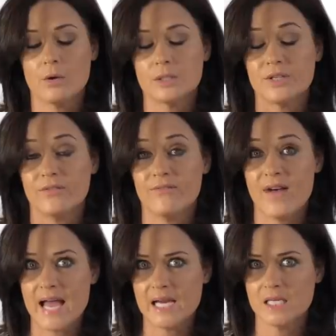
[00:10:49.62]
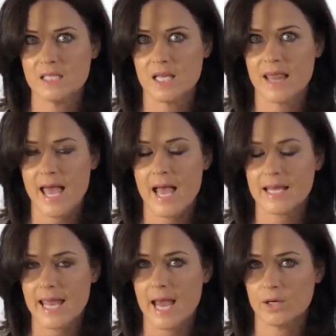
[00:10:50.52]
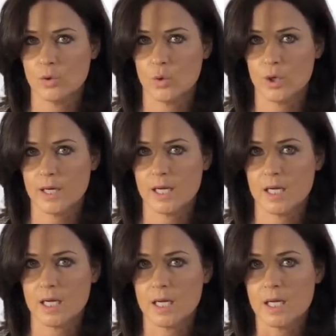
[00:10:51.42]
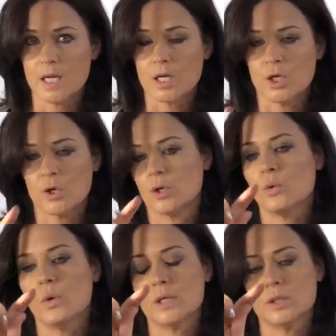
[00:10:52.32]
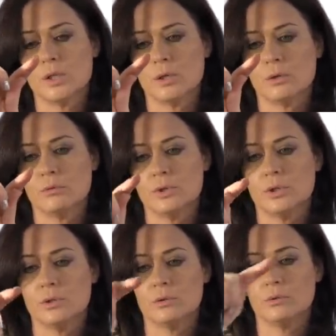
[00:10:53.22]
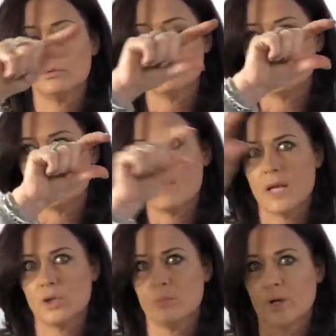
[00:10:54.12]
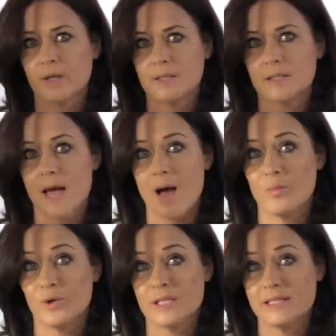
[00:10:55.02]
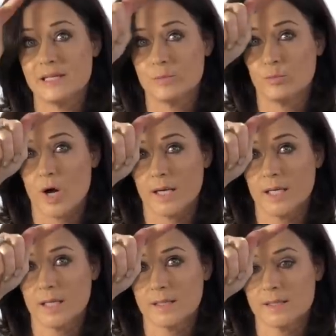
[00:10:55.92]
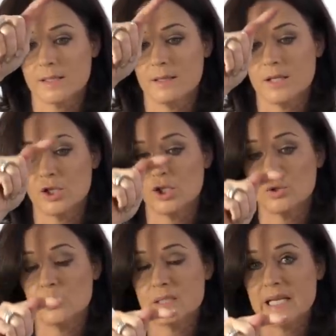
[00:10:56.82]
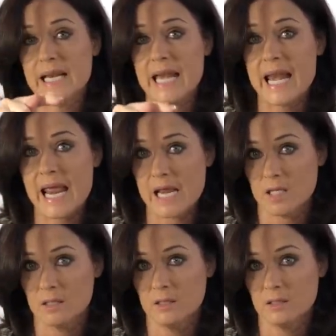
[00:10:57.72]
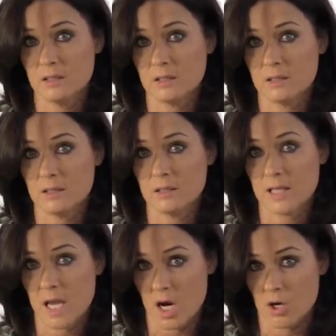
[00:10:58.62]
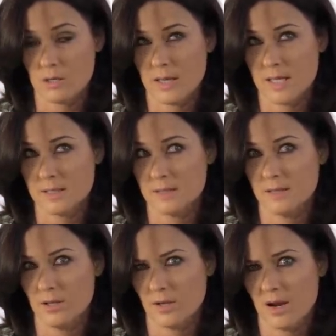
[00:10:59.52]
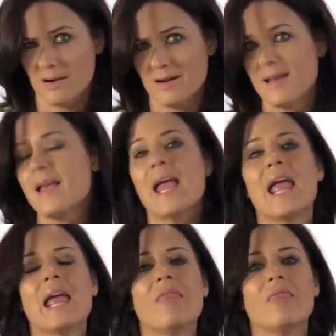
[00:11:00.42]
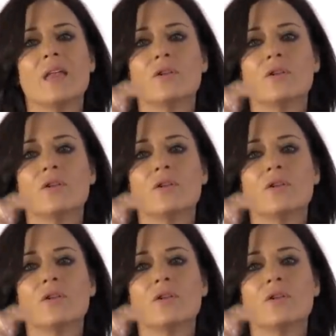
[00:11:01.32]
to find that category, you're going to want to go to the menu bar at the top where it says products, then choose nail care. I think it says nail care. And then